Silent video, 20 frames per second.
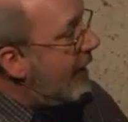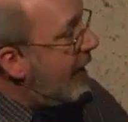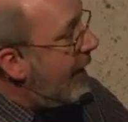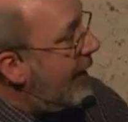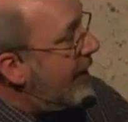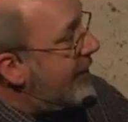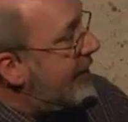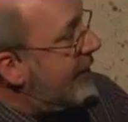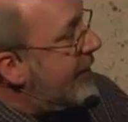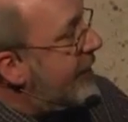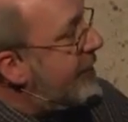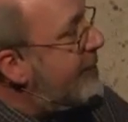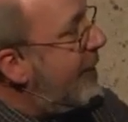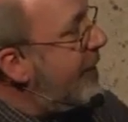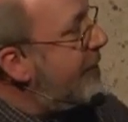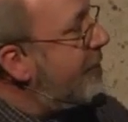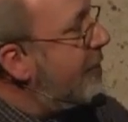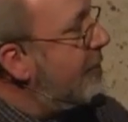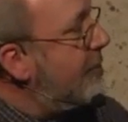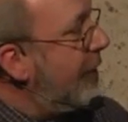It's in a
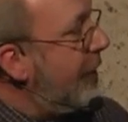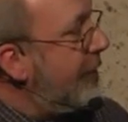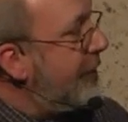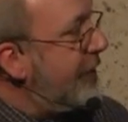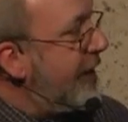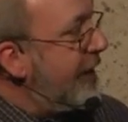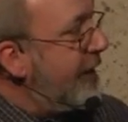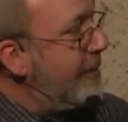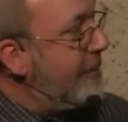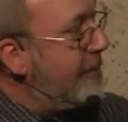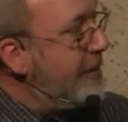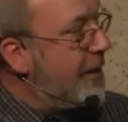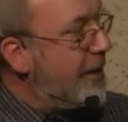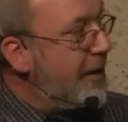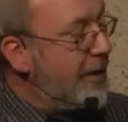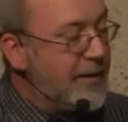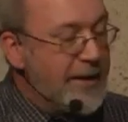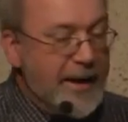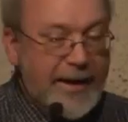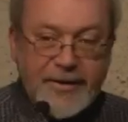special museum
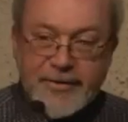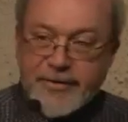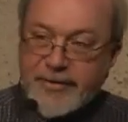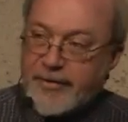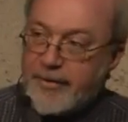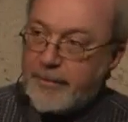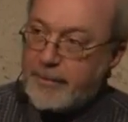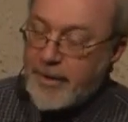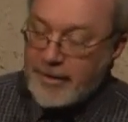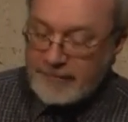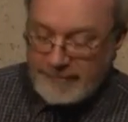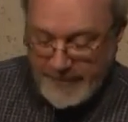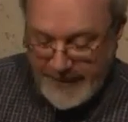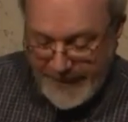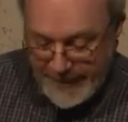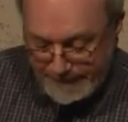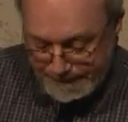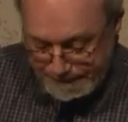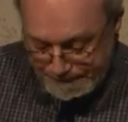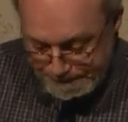next to the pyramid.